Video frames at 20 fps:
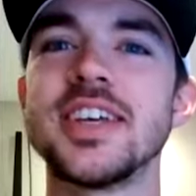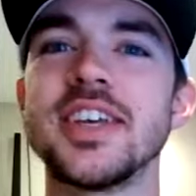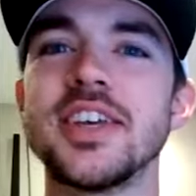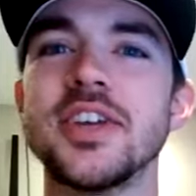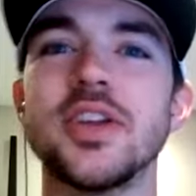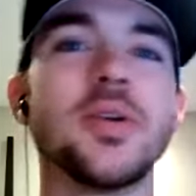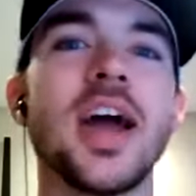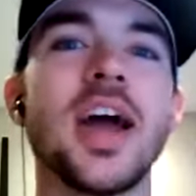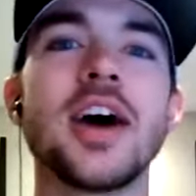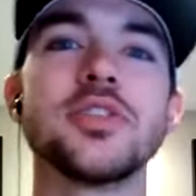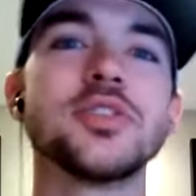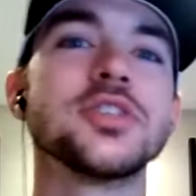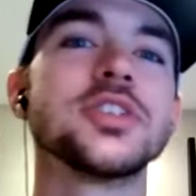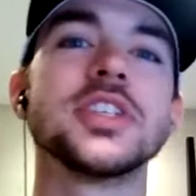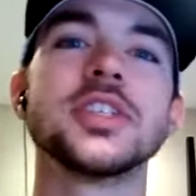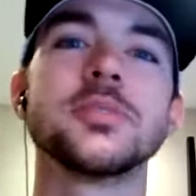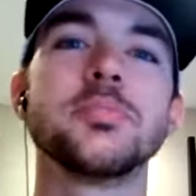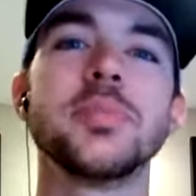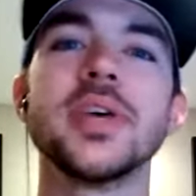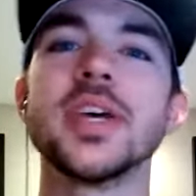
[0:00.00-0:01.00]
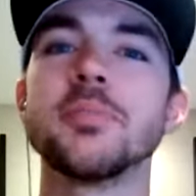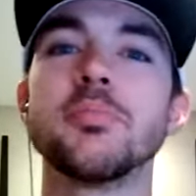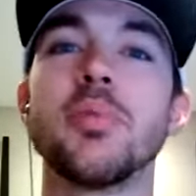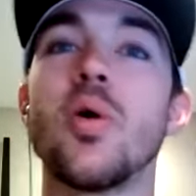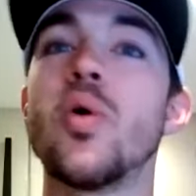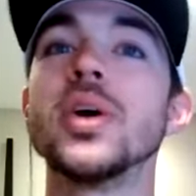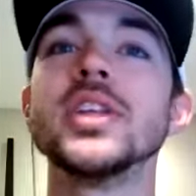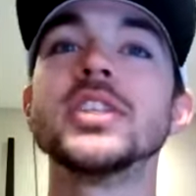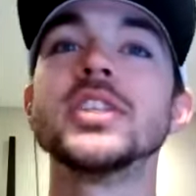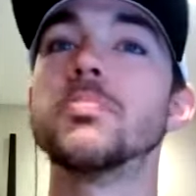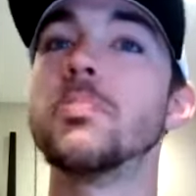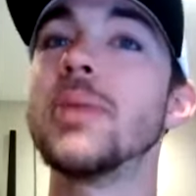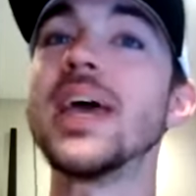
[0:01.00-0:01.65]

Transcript: you know now there's this big points